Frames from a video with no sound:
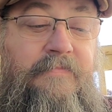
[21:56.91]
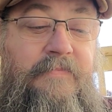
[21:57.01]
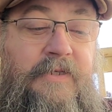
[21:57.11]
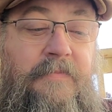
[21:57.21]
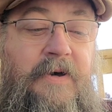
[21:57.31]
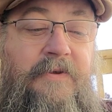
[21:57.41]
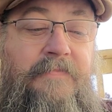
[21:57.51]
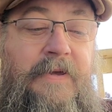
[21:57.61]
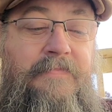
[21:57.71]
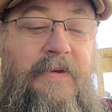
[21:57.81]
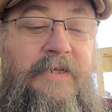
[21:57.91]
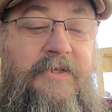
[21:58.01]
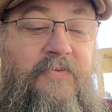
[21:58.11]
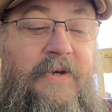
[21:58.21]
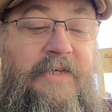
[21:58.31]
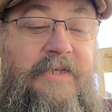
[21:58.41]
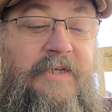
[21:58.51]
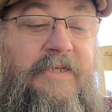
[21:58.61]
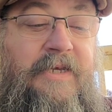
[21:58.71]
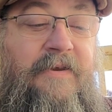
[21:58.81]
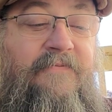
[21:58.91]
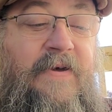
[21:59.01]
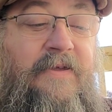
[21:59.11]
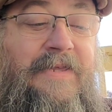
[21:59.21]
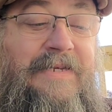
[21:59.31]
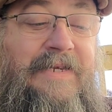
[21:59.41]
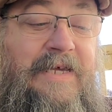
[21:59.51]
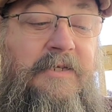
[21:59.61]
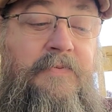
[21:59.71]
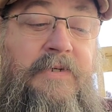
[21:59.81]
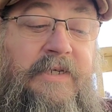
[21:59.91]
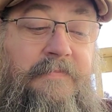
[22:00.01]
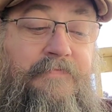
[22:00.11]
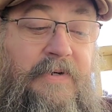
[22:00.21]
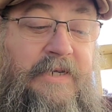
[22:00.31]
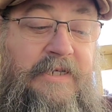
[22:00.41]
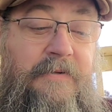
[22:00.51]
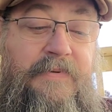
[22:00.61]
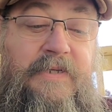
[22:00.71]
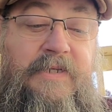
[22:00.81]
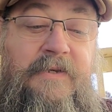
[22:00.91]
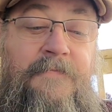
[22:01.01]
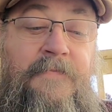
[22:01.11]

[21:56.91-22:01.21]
some other people in 2016 found that test participants